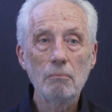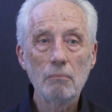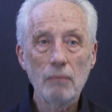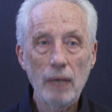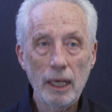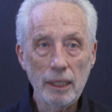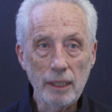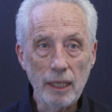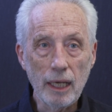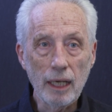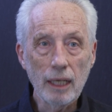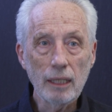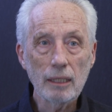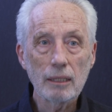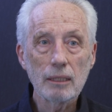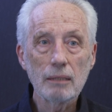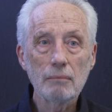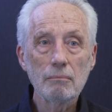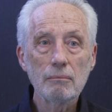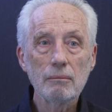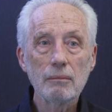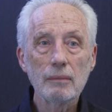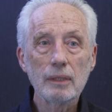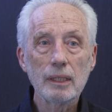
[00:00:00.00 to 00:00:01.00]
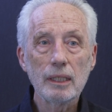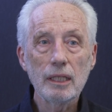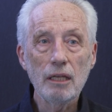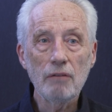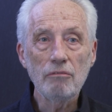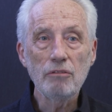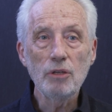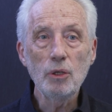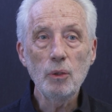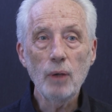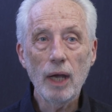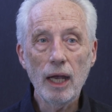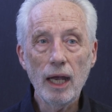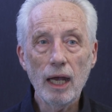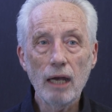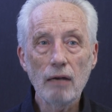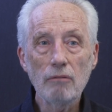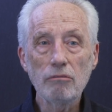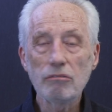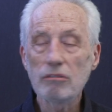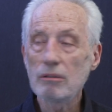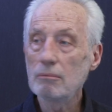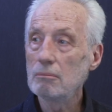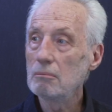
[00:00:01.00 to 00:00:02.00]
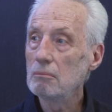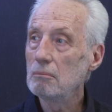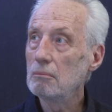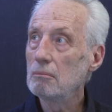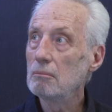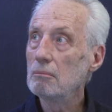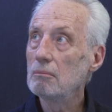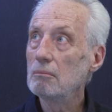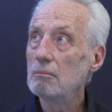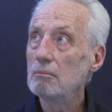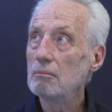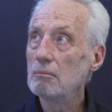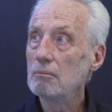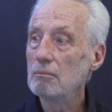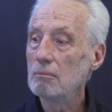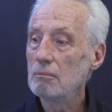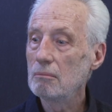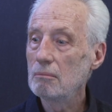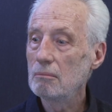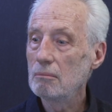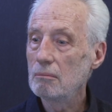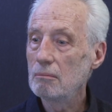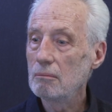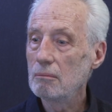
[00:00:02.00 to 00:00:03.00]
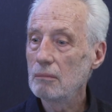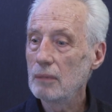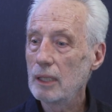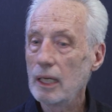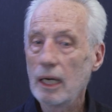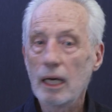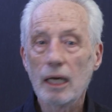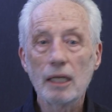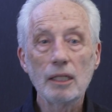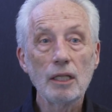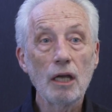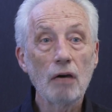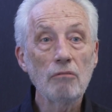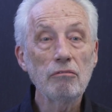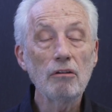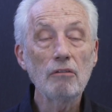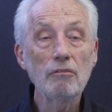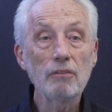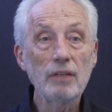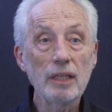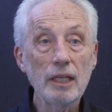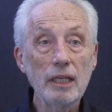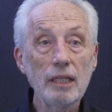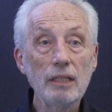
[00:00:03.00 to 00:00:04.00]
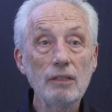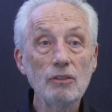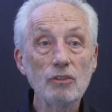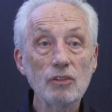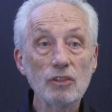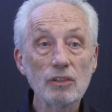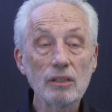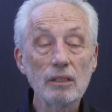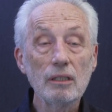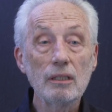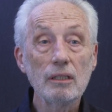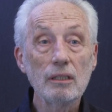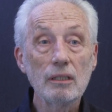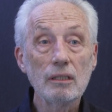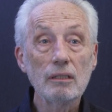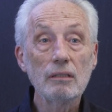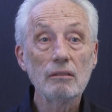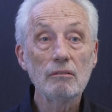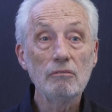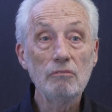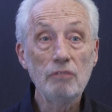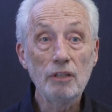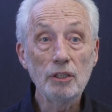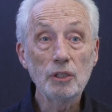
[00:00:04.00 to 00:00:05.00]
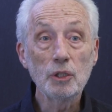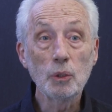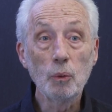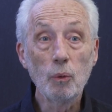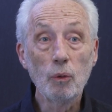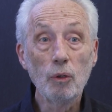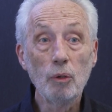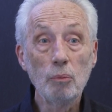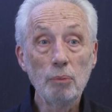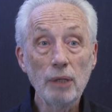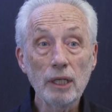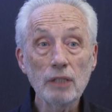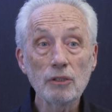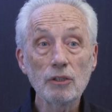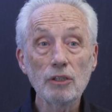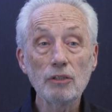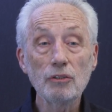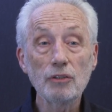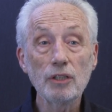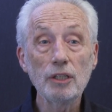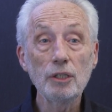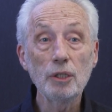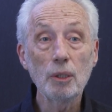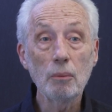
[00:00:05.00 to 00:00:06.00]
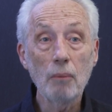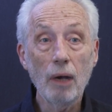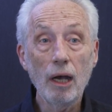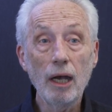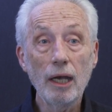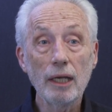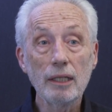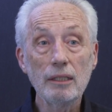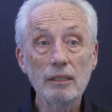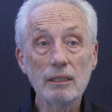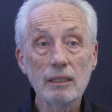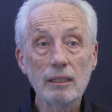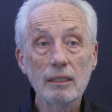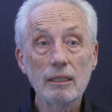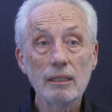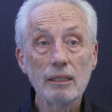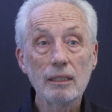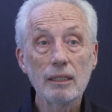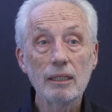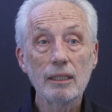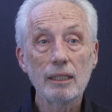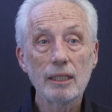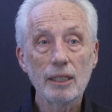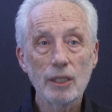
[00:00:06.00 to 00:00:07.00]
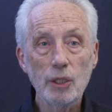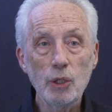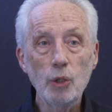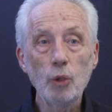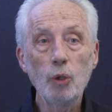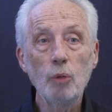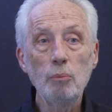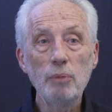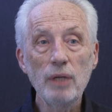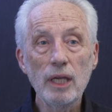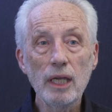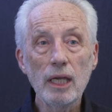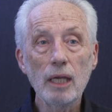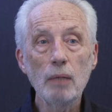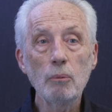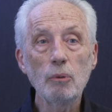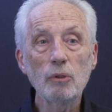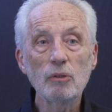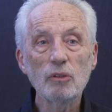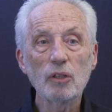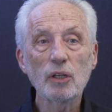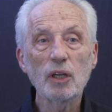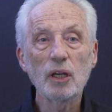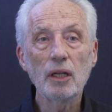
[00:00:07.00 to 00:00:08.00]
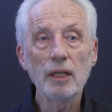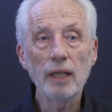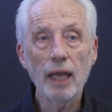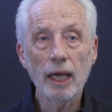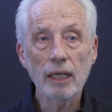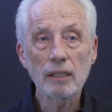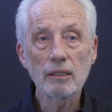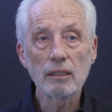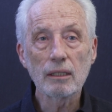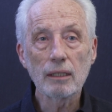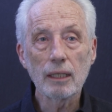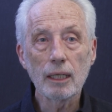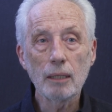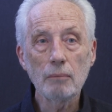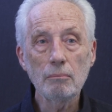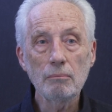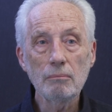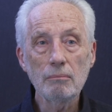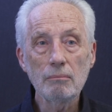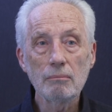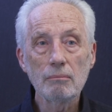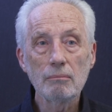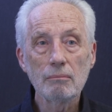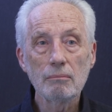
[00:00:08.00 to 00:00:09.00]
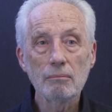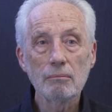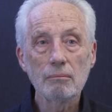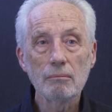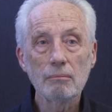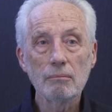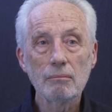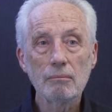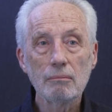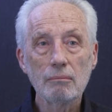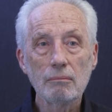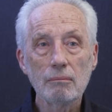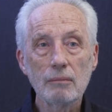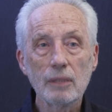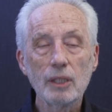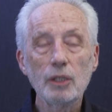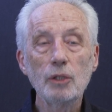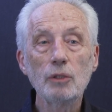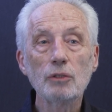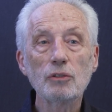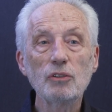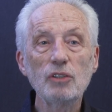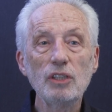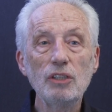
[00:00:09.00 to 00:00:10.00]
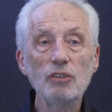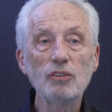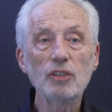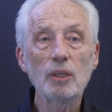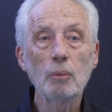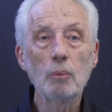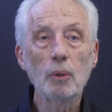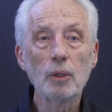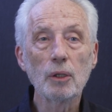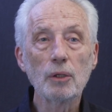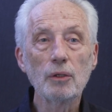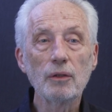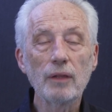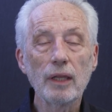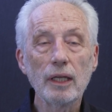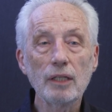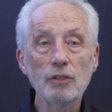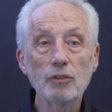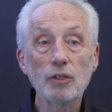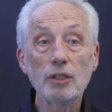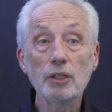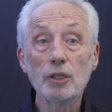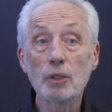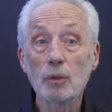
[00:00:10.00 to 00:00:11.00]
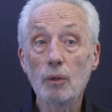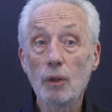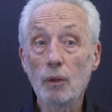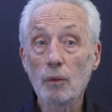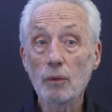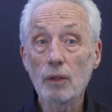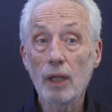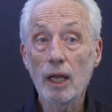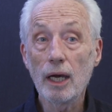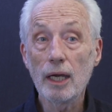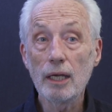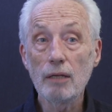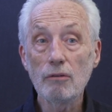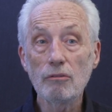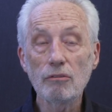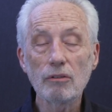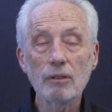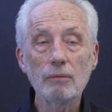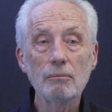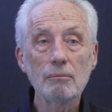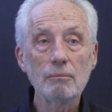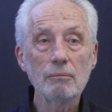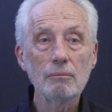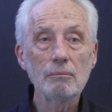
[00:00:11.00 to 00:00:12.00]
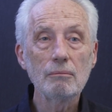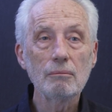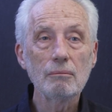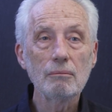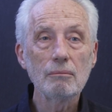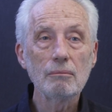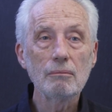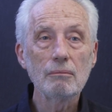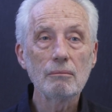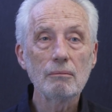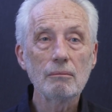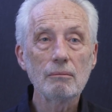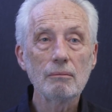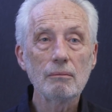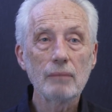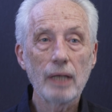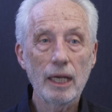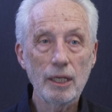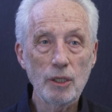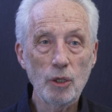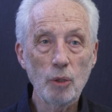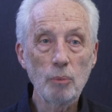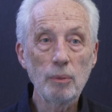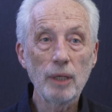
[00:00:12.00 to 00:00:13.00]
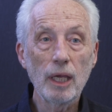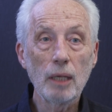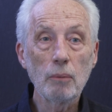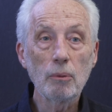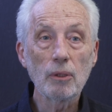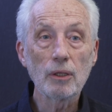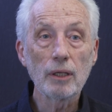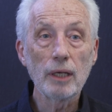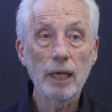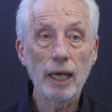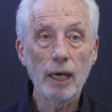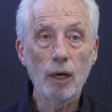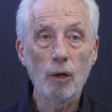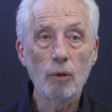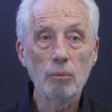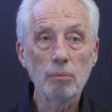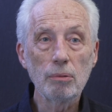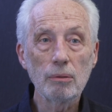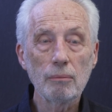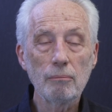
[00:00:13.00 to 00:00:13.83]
And yet, if you have enough of these visual pictures in your mind, you'll be able to connect to them. You'll see similar things in your own life, and you'll be able to help.